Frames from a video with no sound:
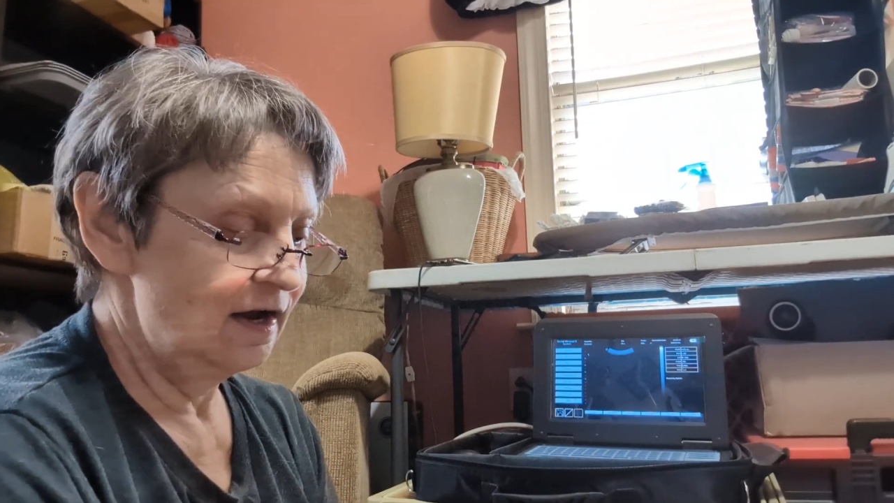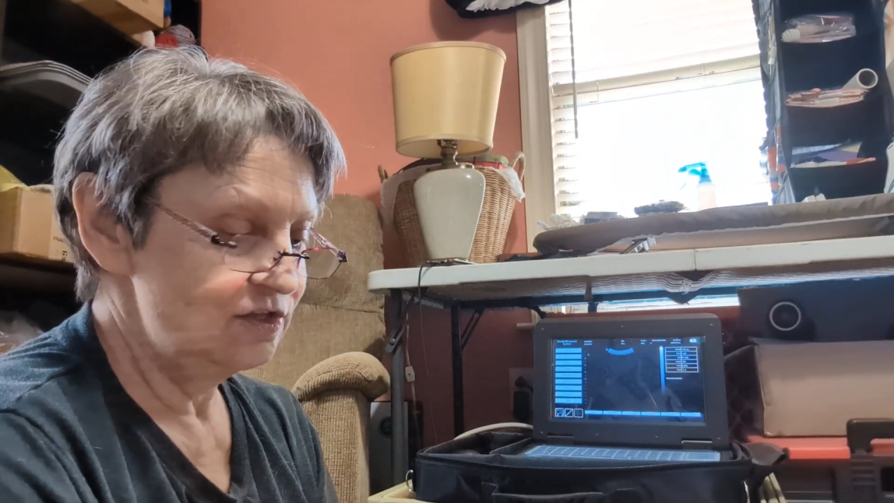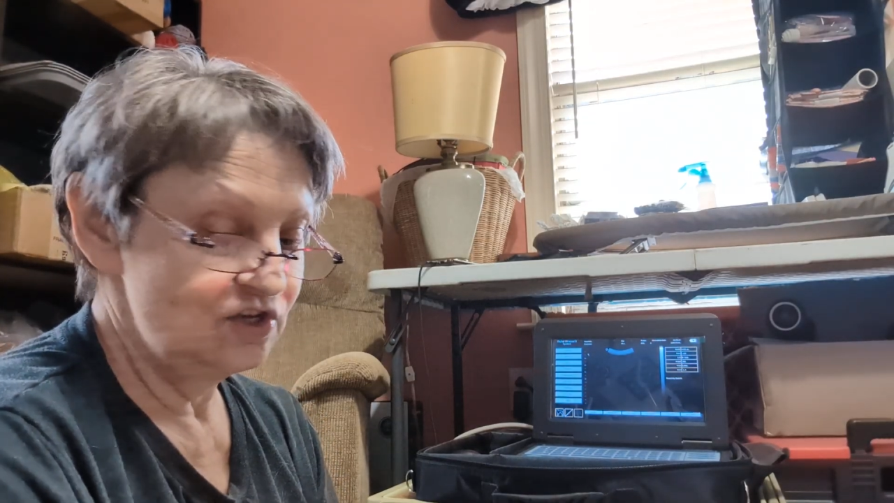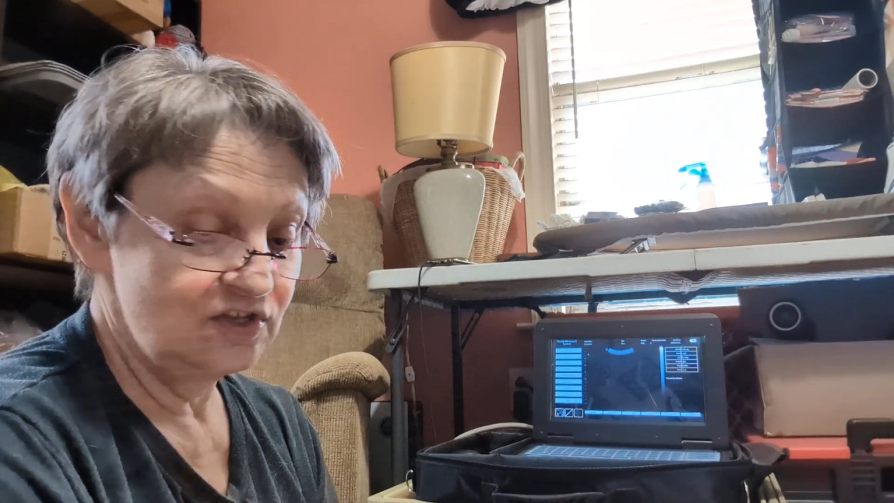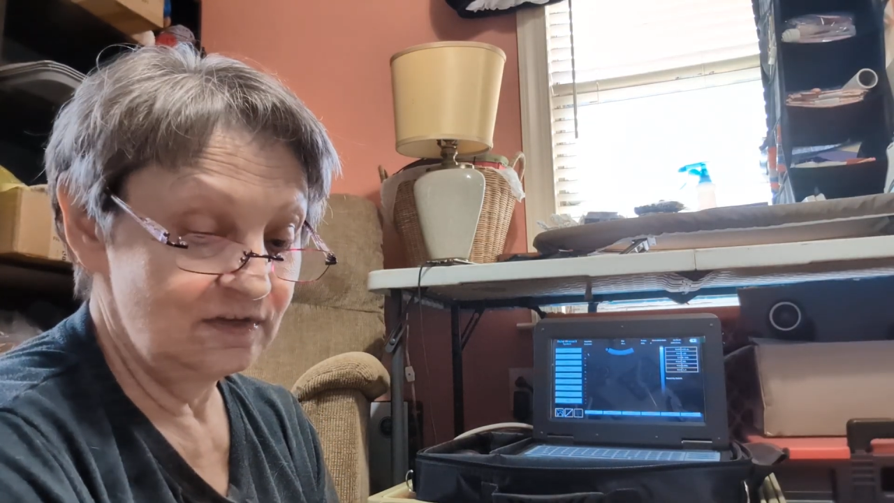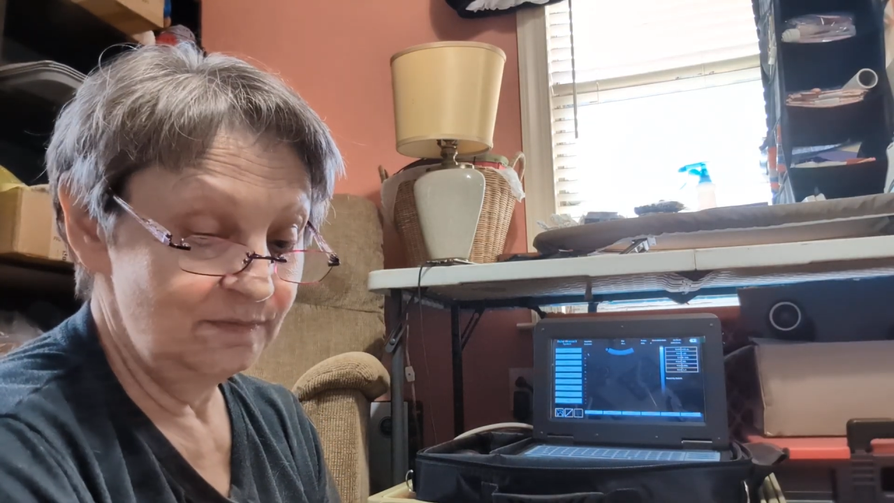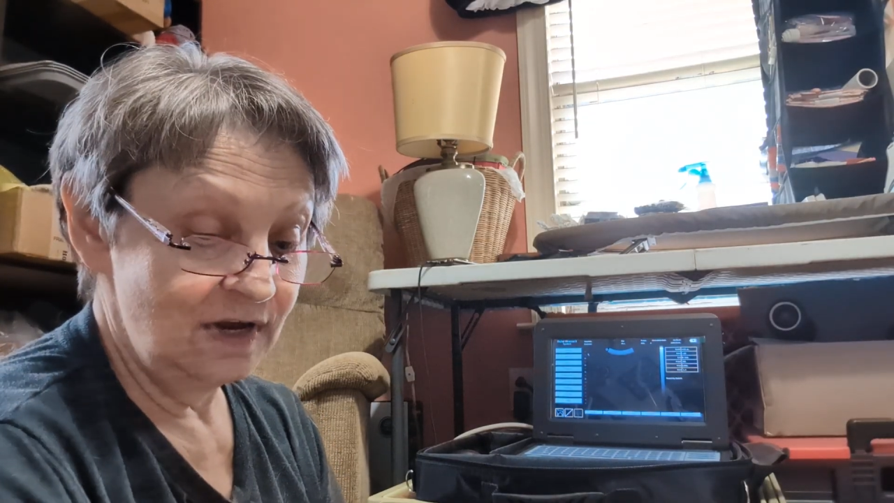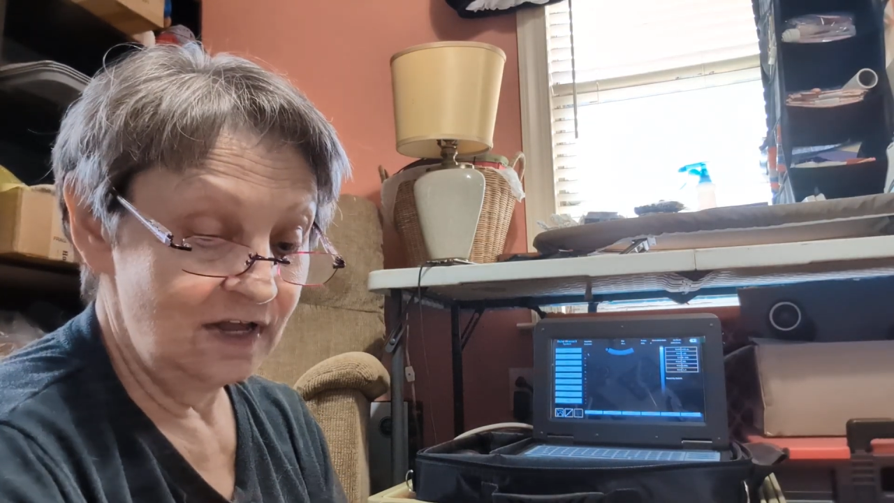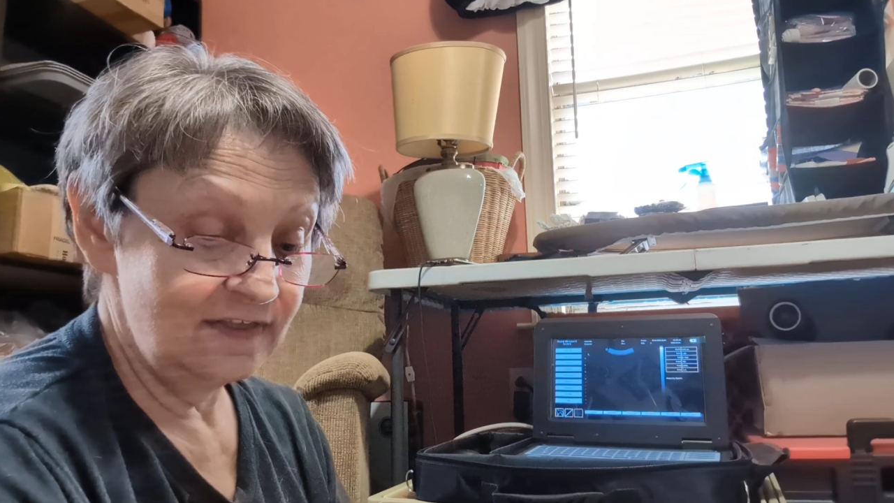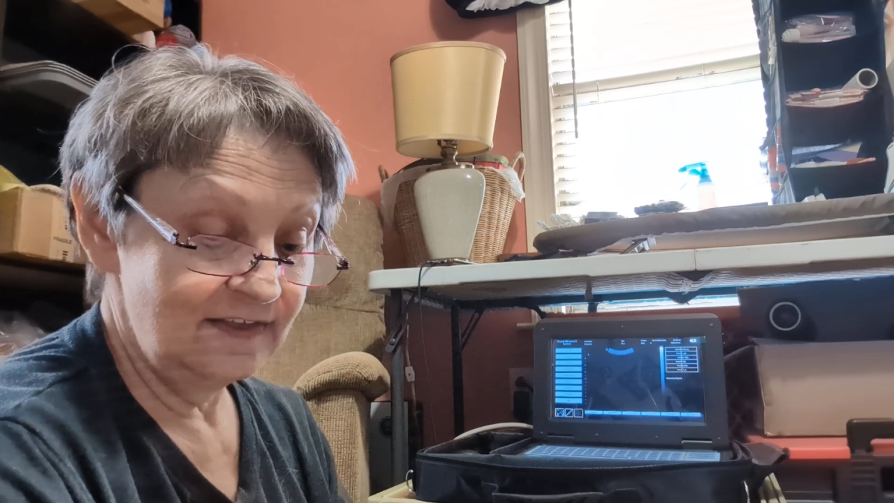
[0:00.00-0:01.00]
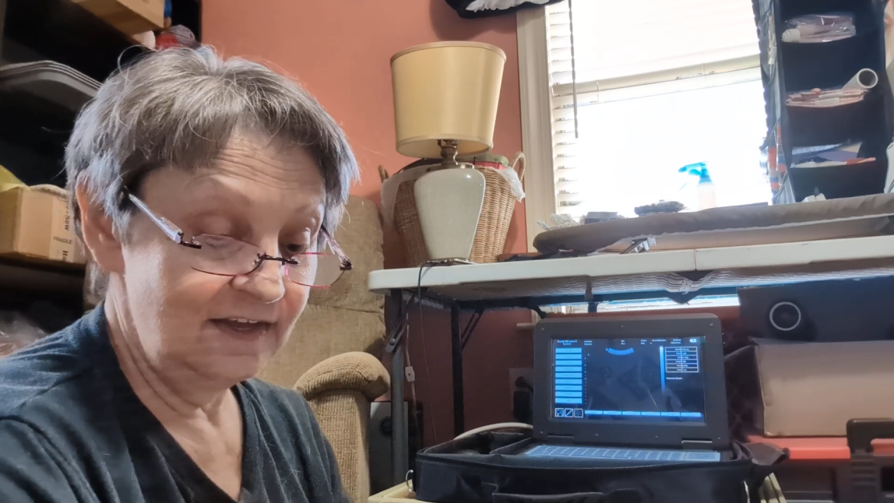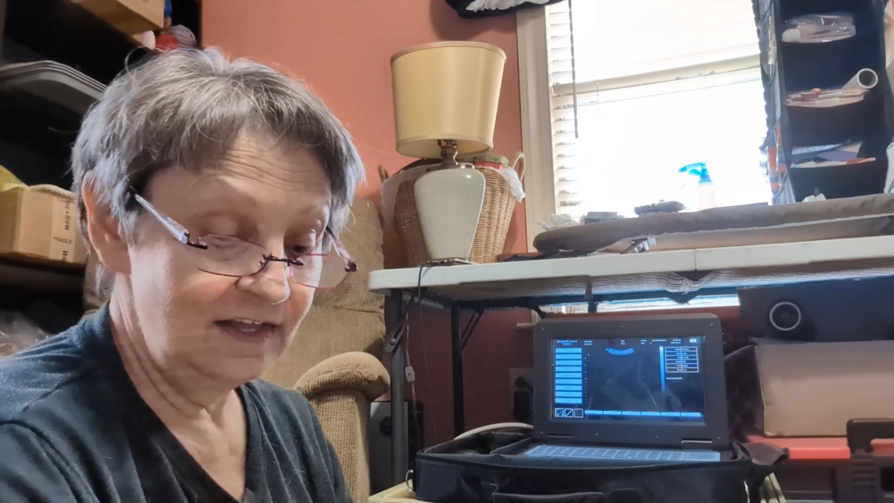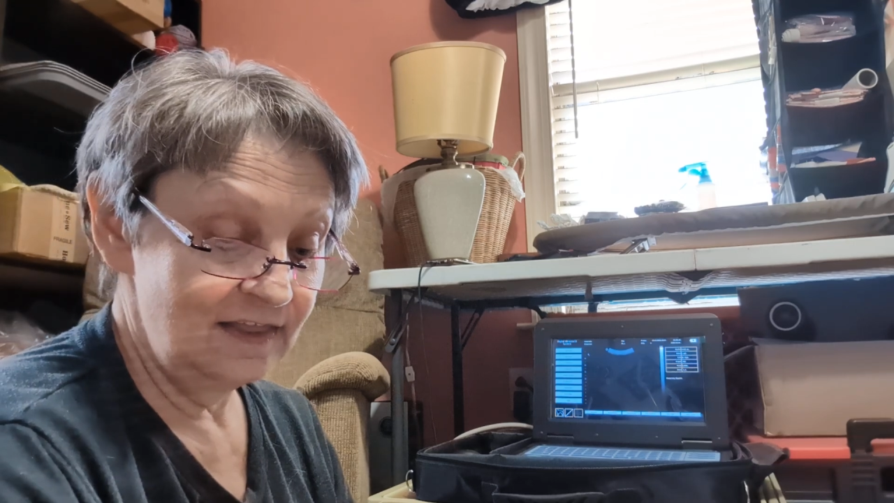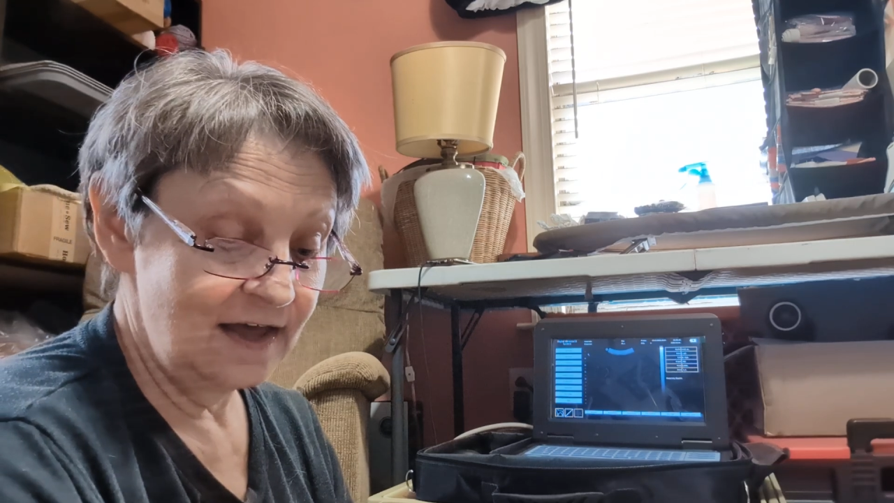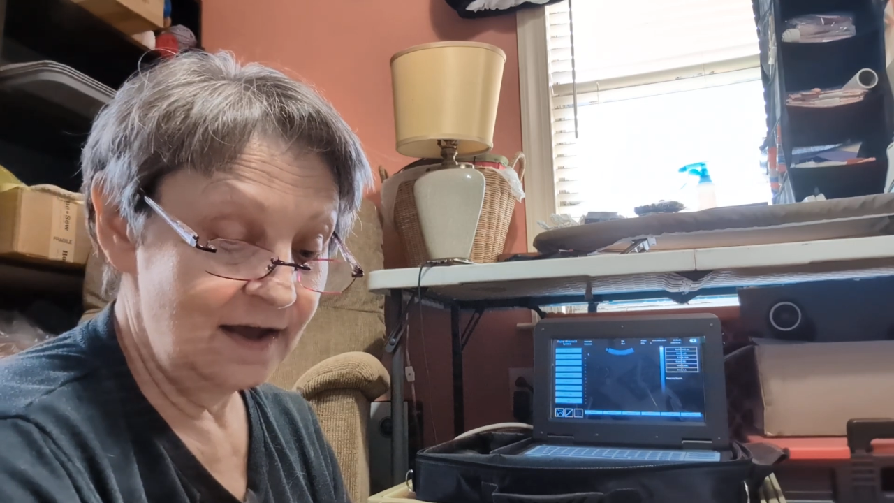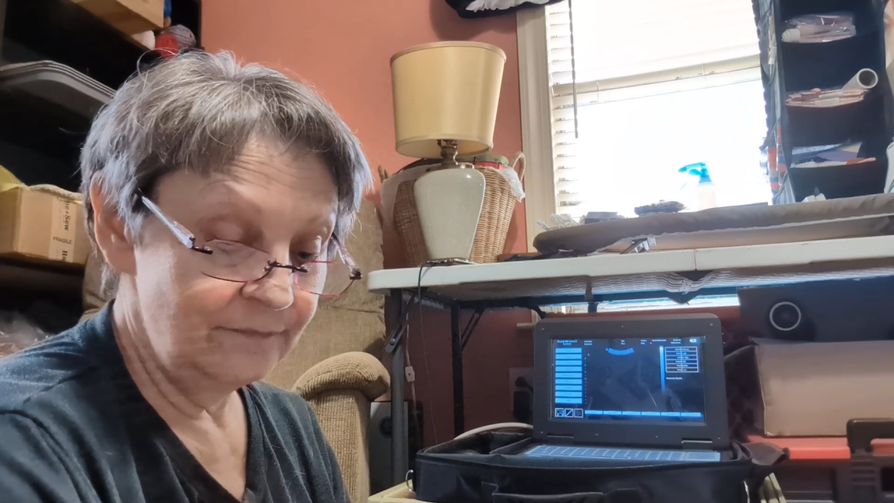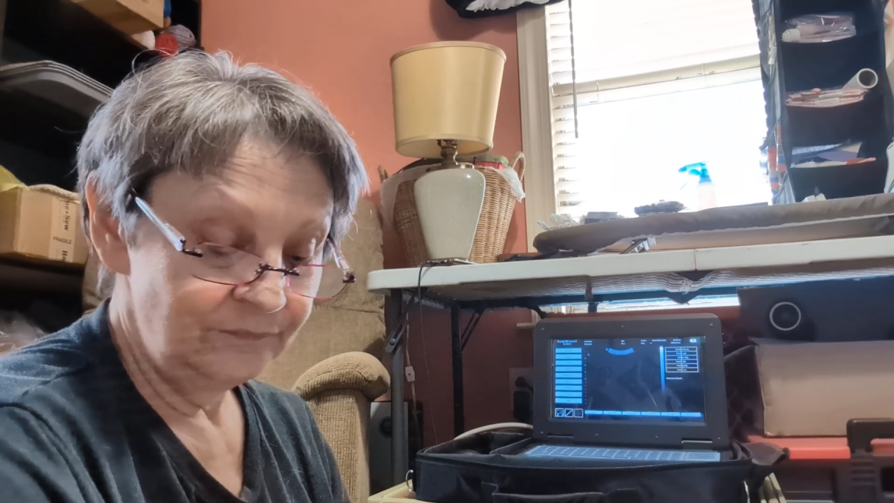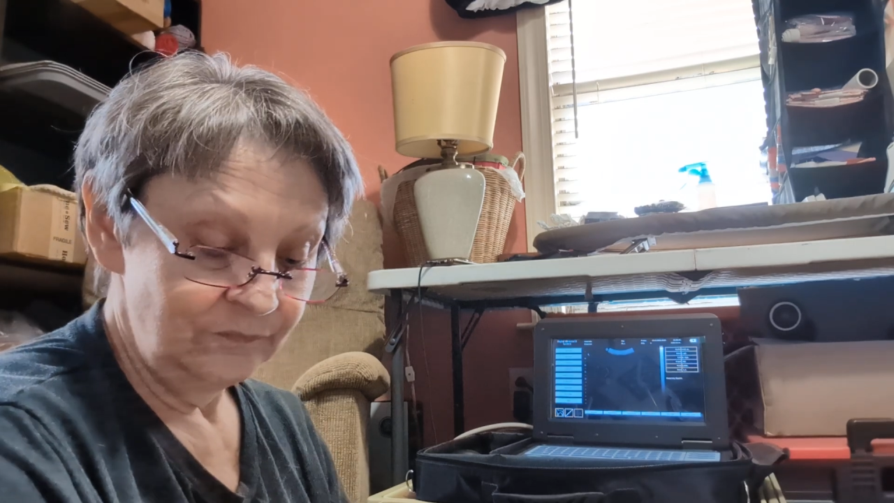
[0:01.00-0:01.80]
I just am not seeing that.